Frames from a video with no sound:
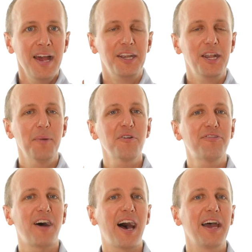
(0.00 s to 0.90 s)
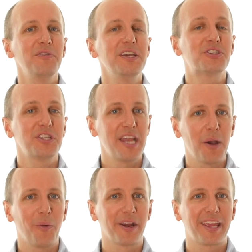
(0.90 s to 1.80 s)
Number 5 is
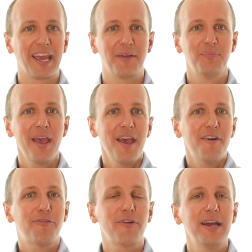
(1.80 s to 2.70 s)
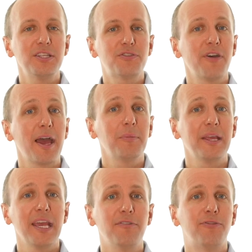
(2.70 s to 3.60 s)
networking. Friends,
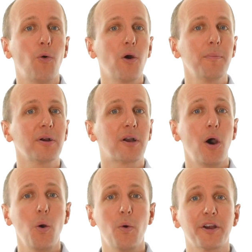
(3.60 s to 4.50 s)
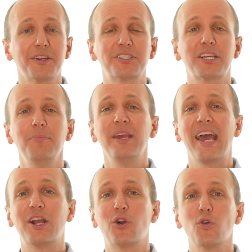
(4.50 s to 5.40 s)
family, and former coworkers can be
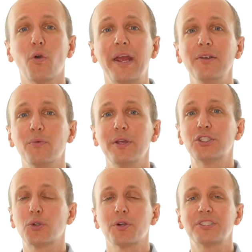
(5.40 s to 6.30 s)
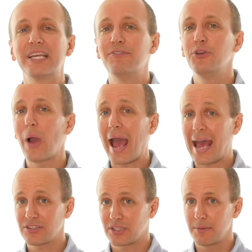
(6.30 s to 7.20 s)
a great resource if you
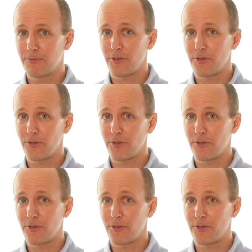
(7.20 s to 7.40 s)
ask them